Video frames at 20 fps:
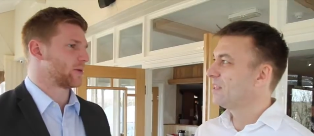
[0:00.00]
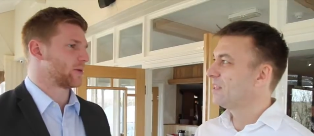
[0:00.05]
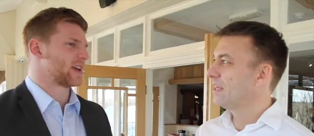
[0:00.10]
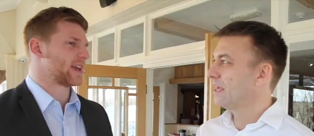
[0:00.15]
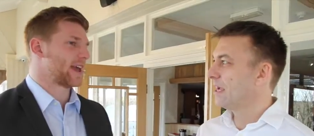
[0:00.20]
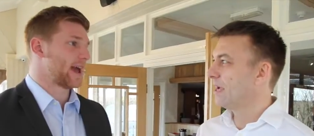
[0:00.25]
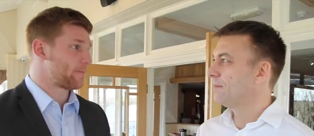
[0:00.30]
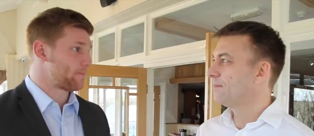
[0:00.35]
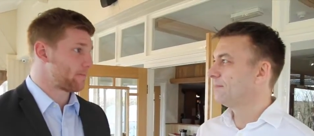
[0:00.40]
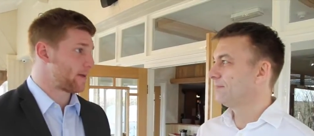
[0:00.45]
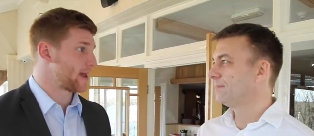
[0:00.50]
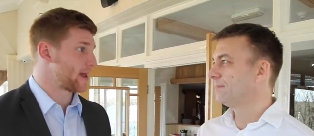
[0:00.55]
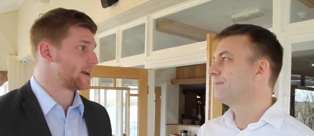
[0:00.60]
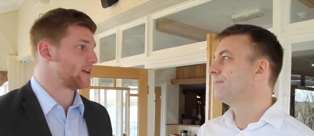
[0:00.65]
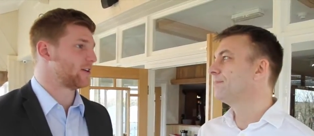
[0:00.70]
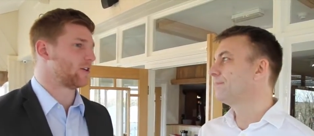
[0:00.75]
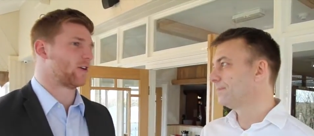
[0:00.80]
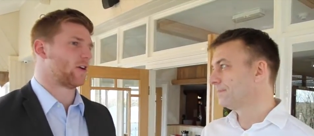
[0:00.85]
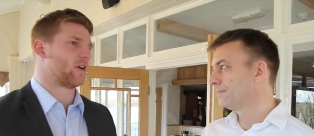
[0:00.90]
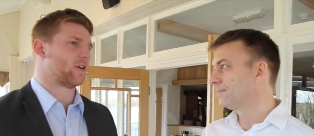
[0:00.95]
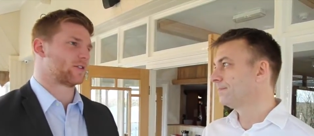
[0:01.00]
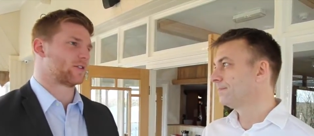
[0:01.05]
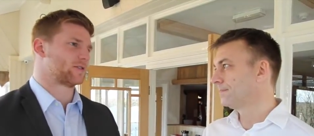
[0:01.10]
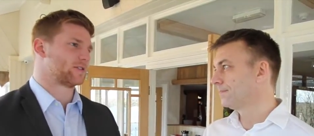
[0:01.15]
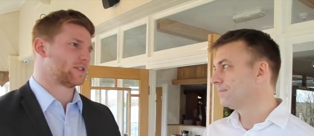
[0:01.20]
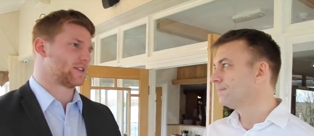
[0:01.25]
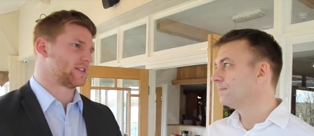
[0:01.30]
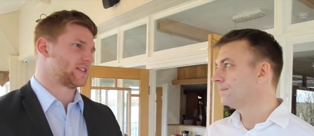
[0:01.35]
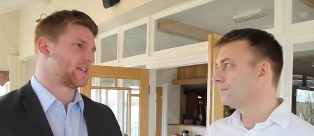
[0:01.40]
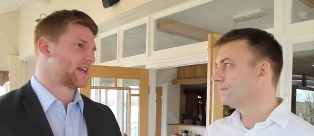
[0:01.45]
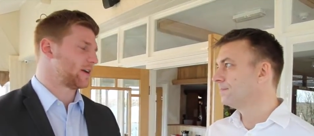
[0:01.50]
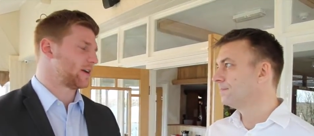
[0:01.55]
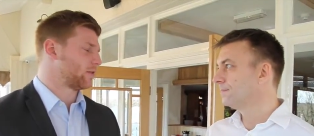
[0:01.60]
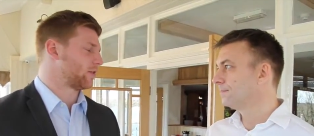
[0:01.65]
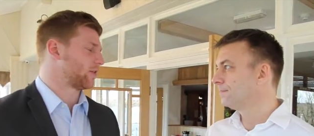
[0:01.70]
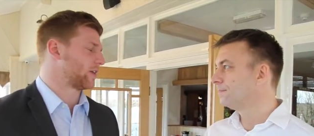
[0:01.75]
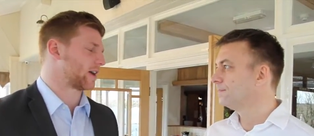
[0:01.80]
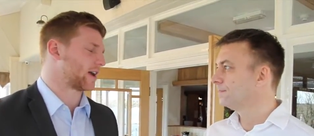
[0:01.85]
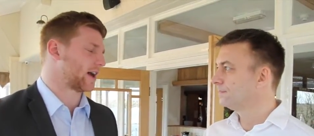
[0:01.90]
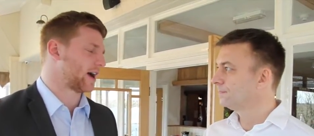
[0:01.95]
Speaker 1: and yeah. get beat or, or, to take what
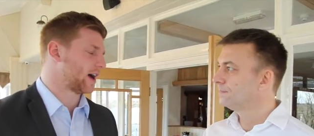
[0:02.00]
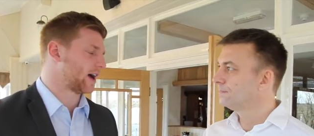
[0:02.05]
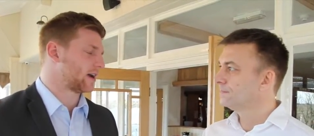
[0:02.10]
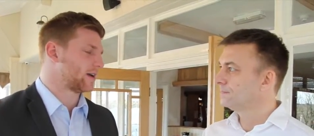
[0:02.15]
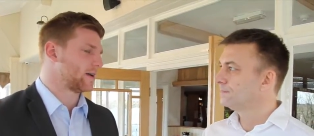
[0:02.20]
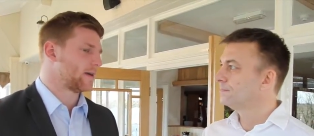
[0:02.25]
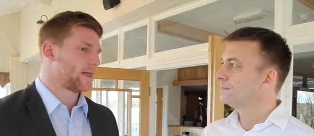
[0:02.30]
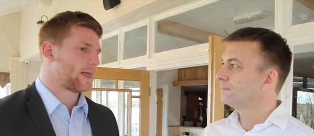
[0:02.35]
they can.